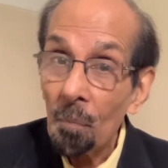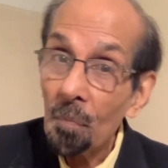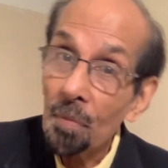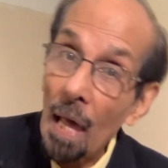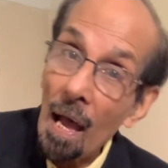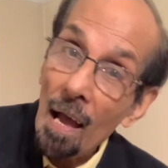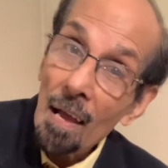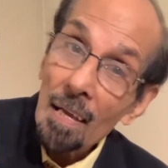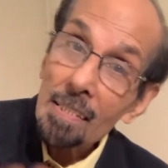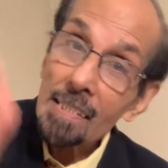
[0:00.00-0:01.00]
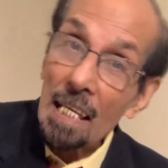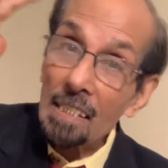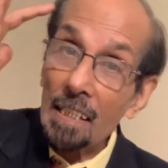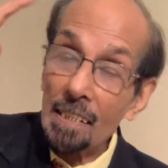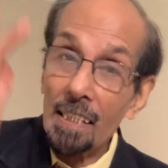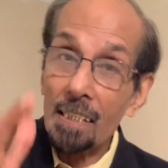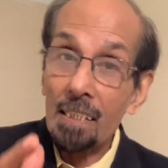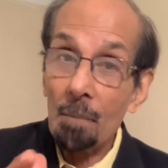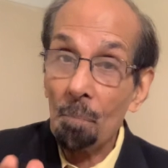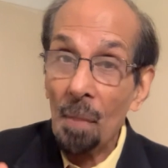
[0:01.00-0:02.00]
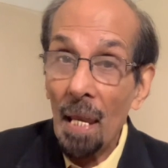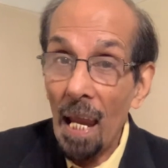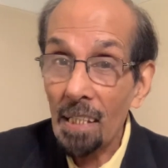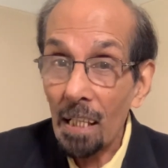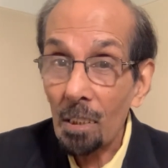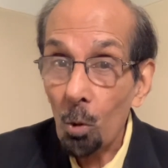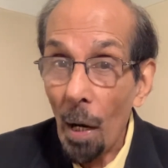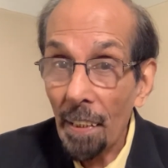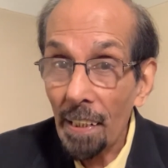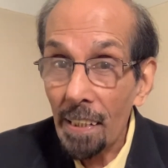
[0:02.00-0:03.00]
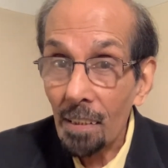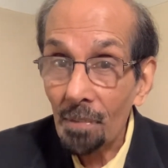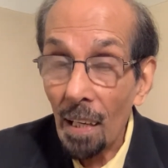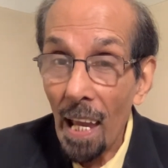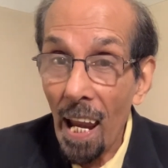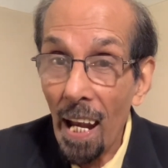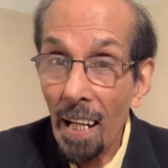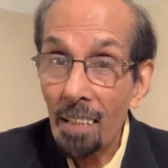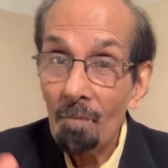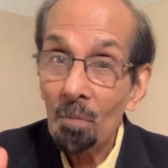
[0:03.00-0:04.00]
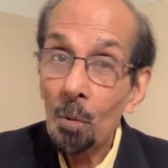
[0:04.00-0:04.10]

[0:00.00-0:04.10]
the sensor system and the coordination of the hand